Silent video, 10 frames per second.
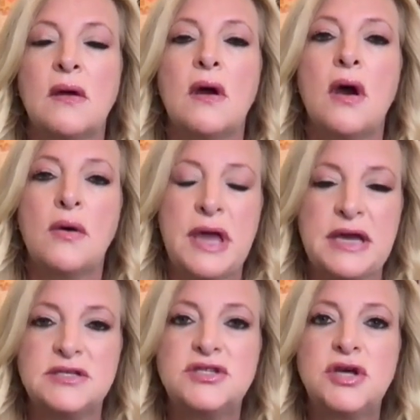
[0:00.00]

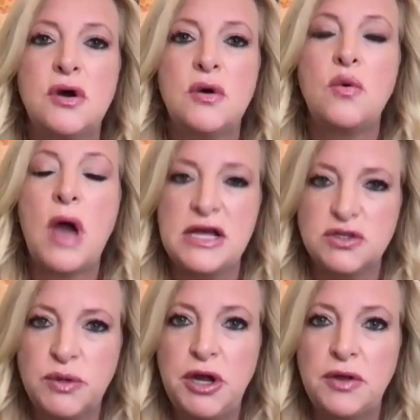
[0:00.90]
Okay. So
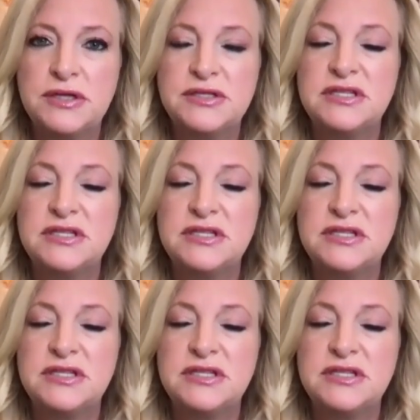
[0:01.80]
as we know, this is